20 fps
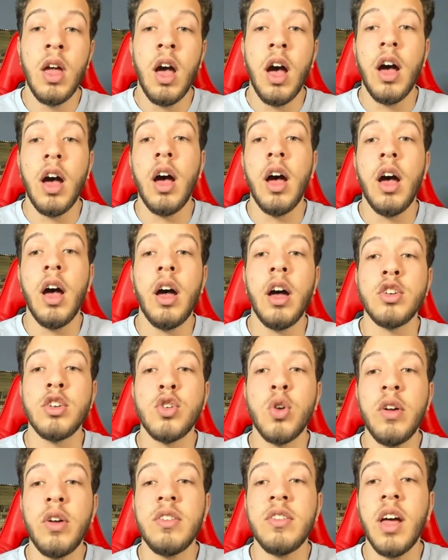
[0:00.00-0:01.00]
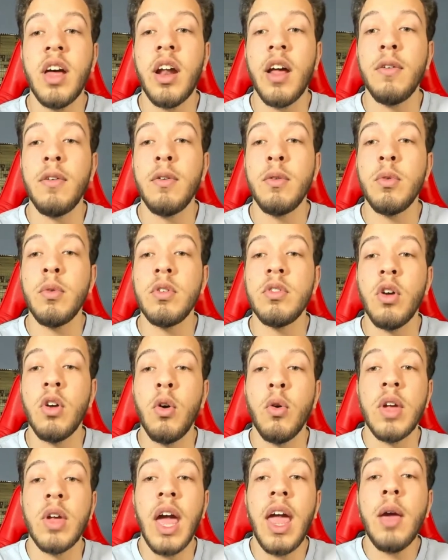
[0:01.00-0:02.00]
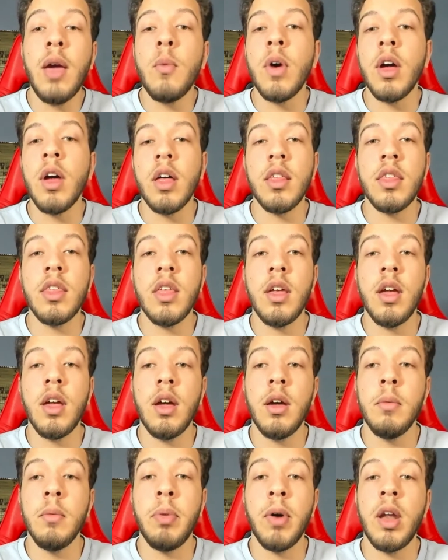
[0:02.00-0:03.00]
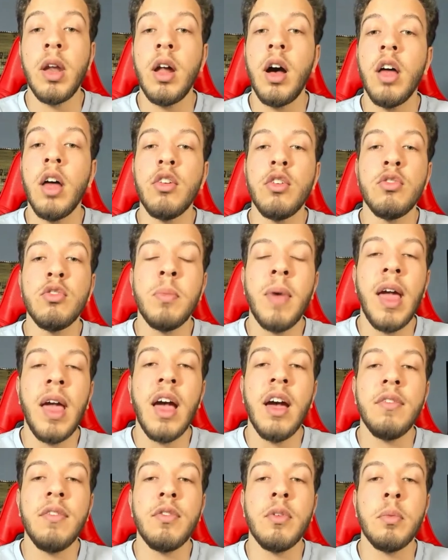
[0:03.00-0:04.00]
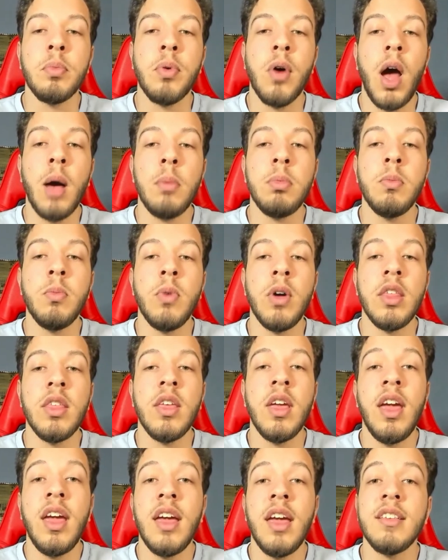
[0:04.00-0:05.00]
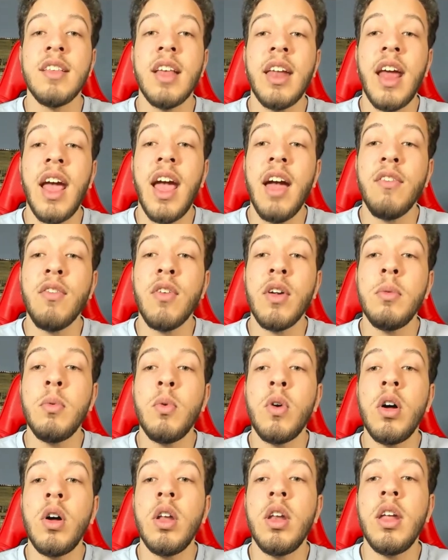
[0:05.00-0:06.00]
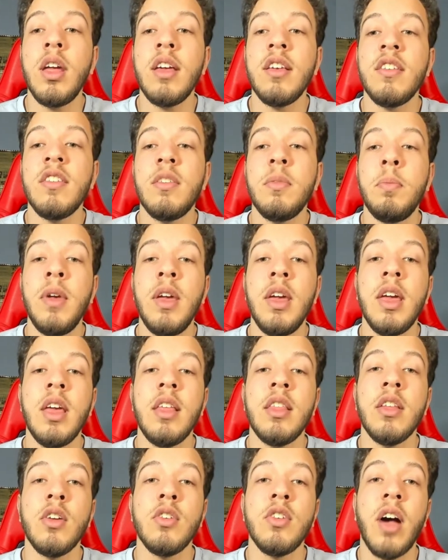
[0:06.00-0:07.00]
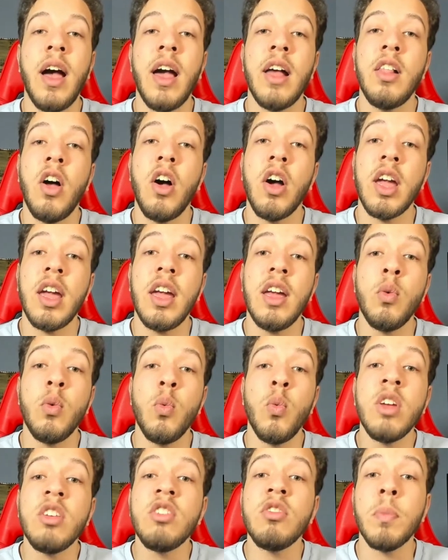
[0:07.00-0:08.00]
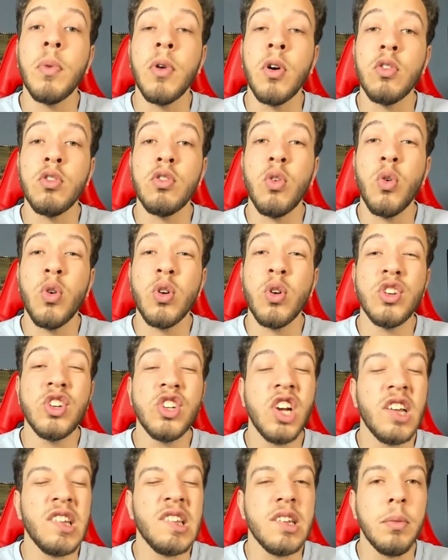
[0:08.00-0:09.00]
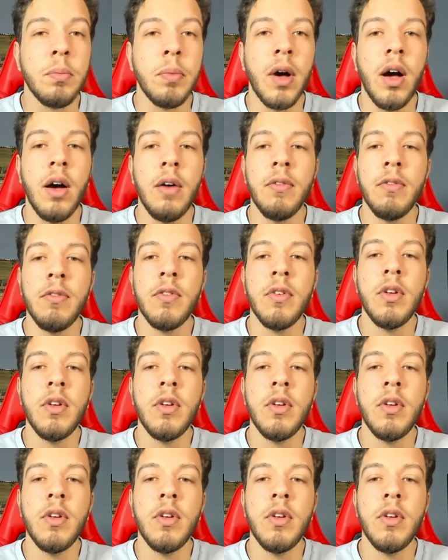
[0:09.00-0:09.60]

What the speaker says: A choice that I was okay with, but others may have a problem with, is that everyone is speaking their dialogue in whispers or just above.